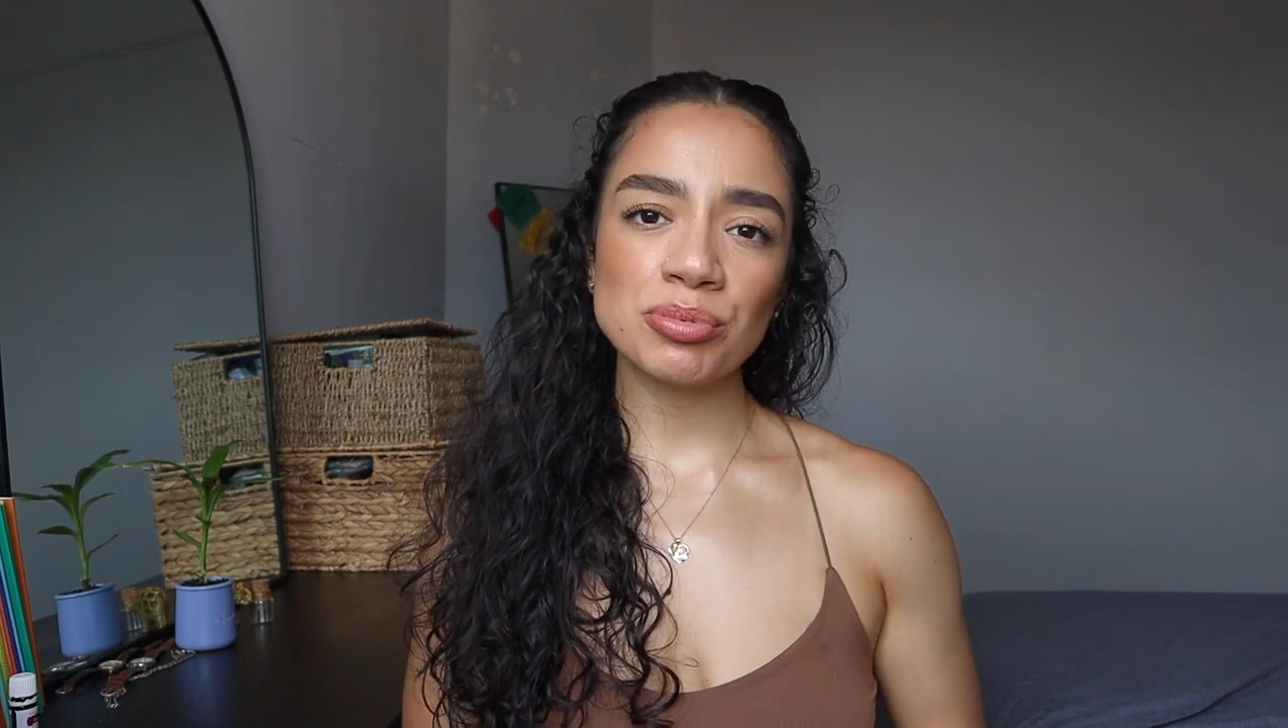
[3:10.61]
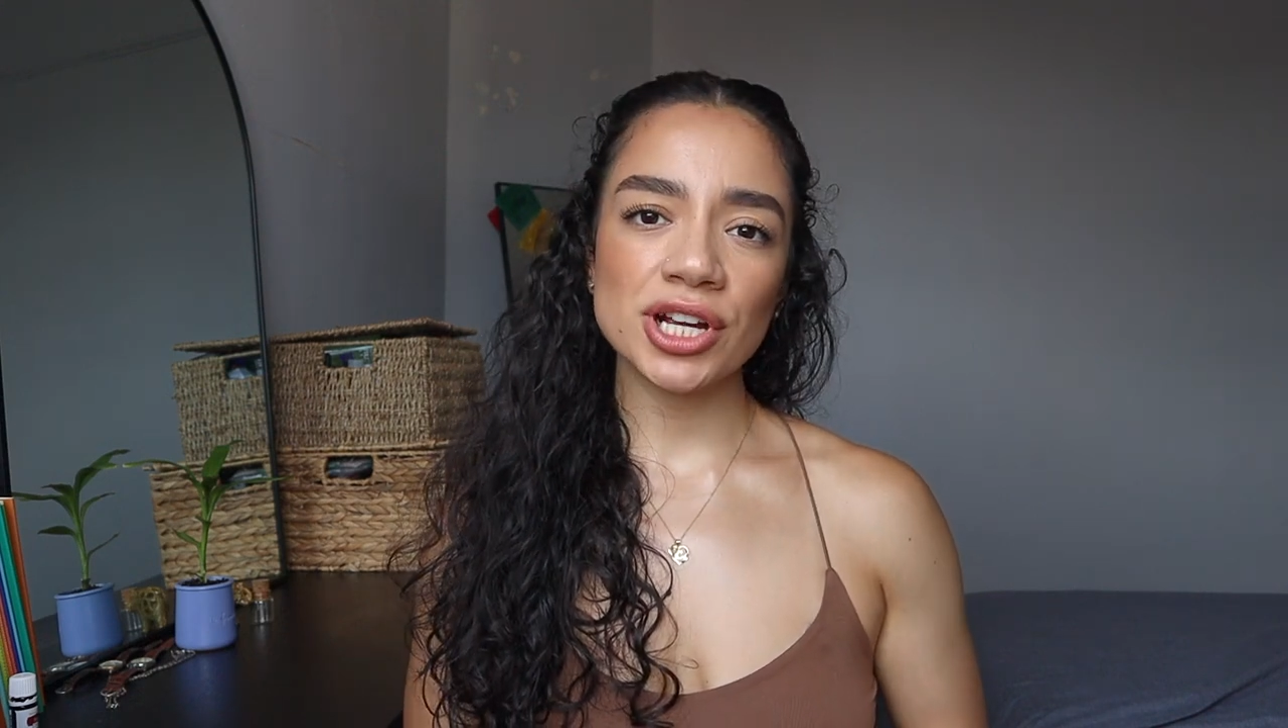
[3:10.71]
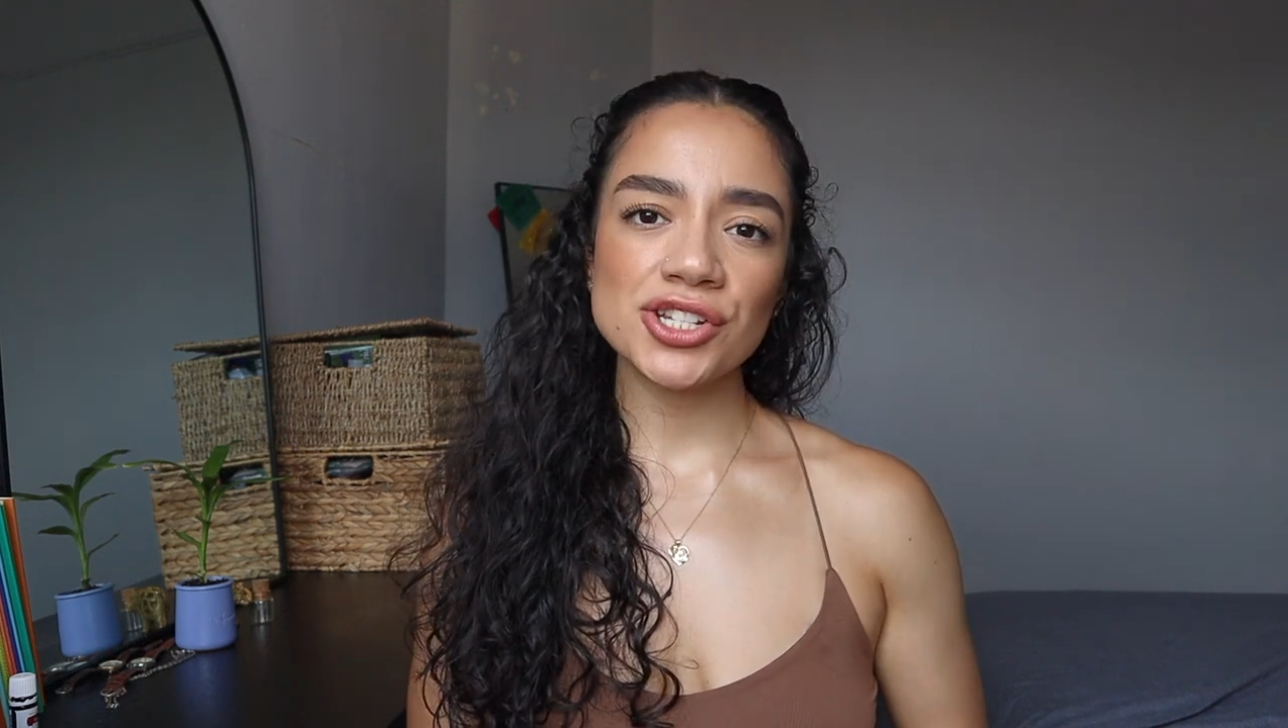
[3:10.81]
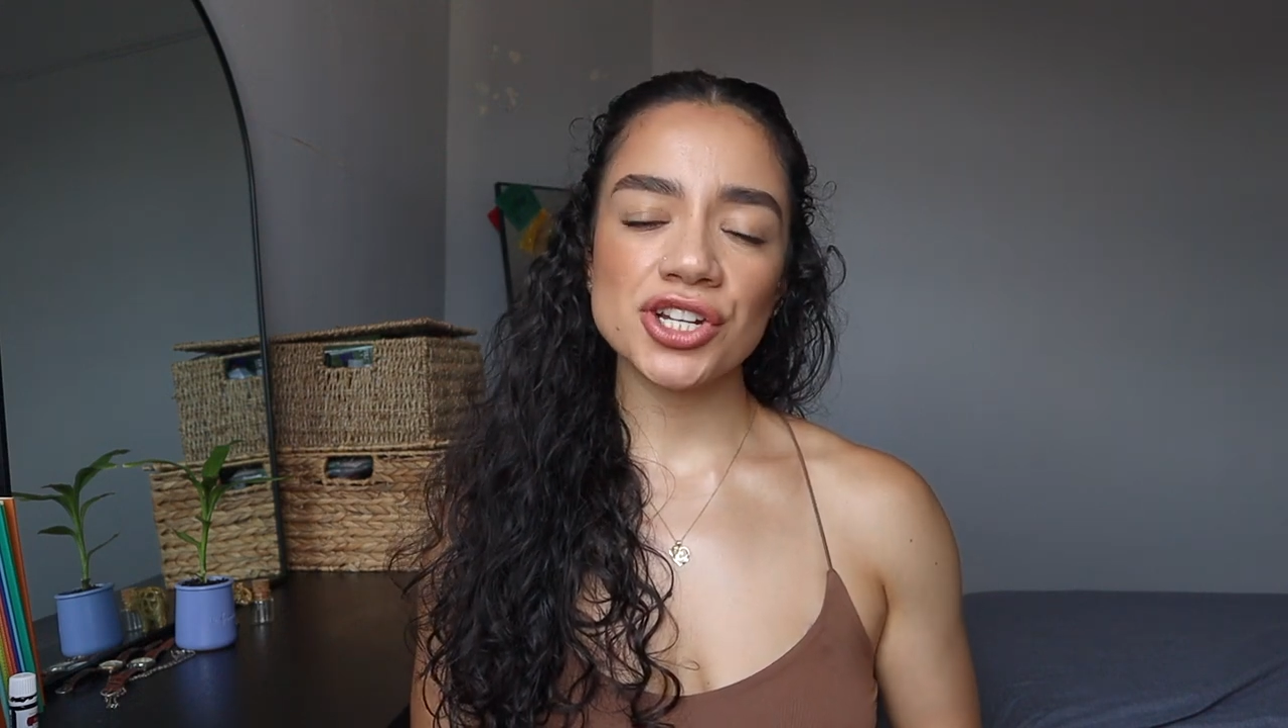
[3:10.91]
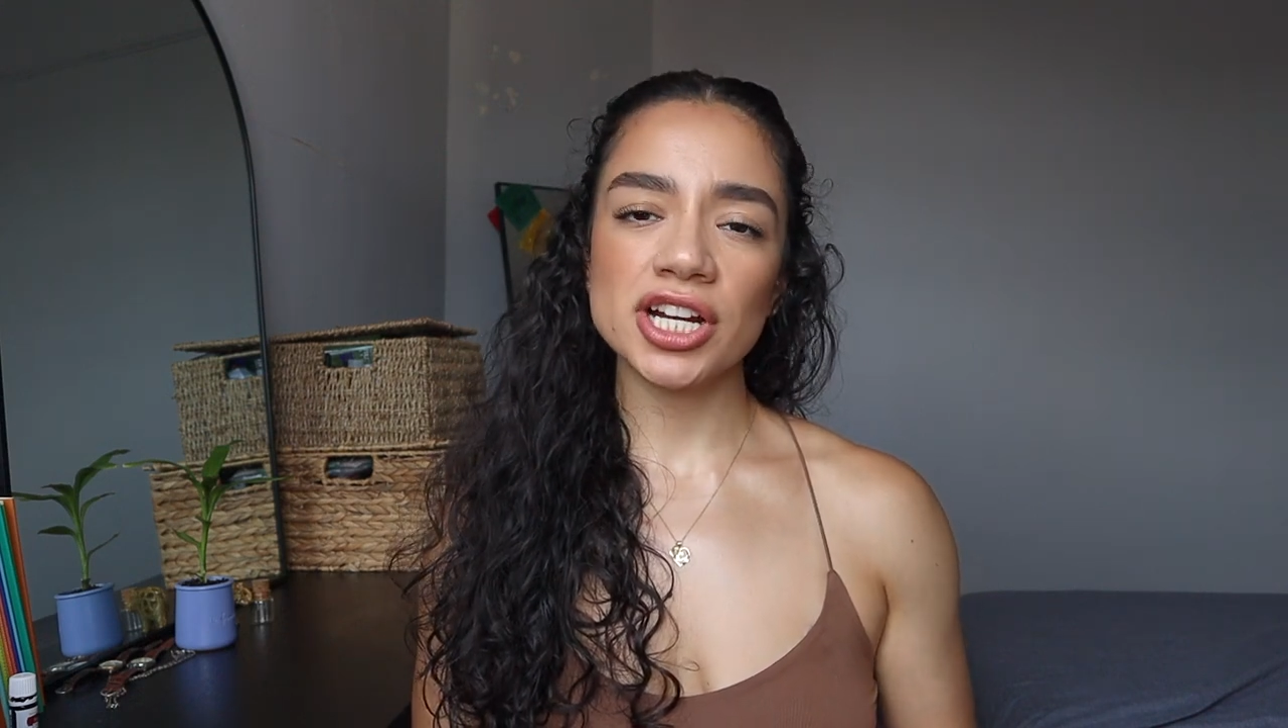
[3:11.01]

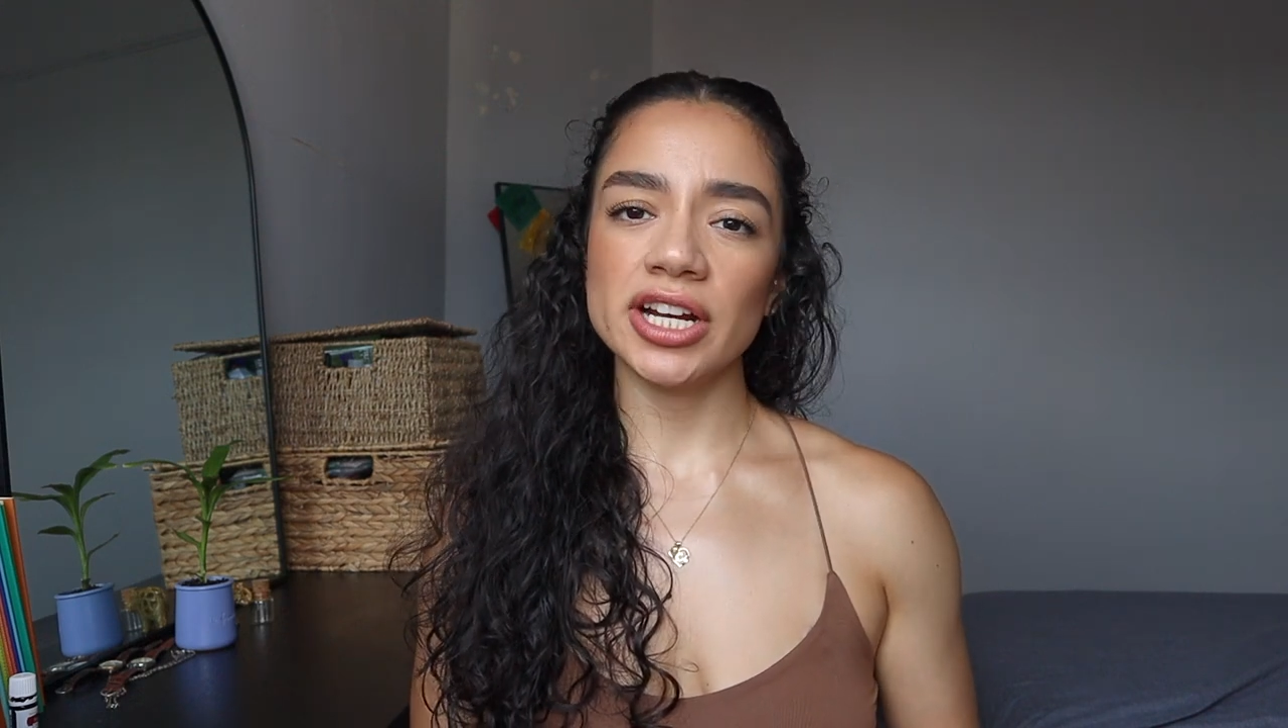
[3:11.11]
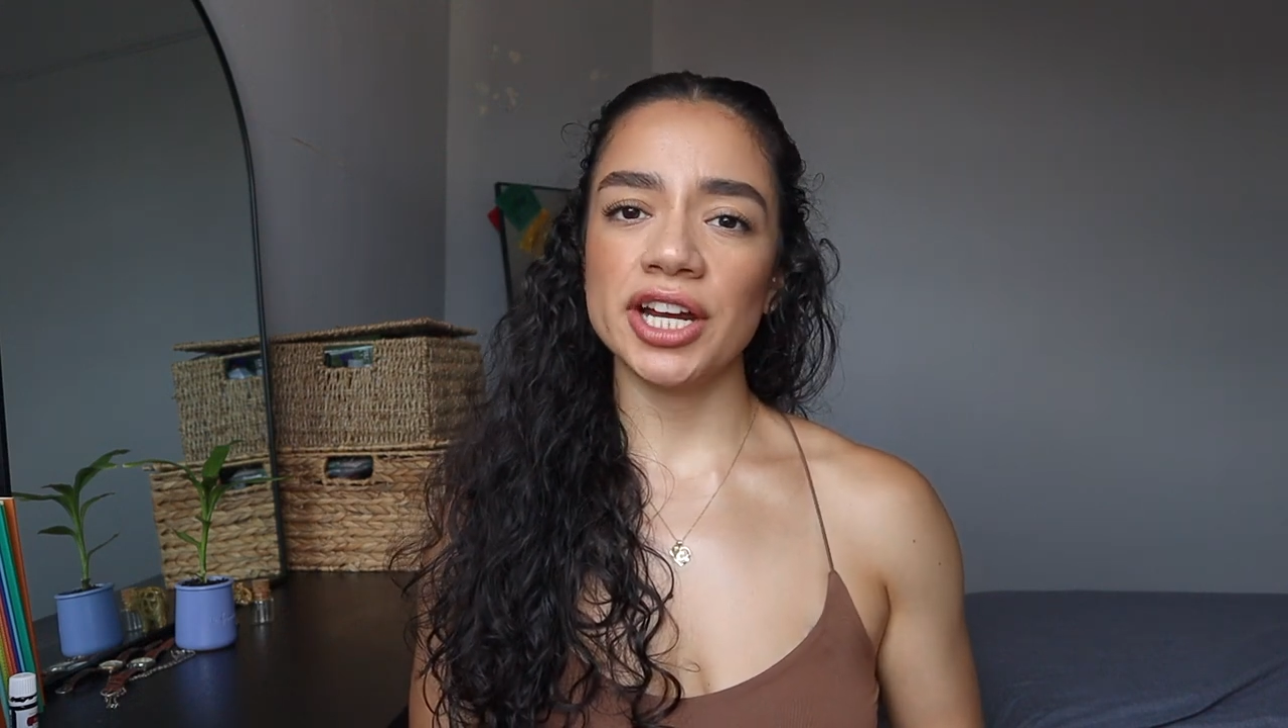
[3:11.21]
pressure,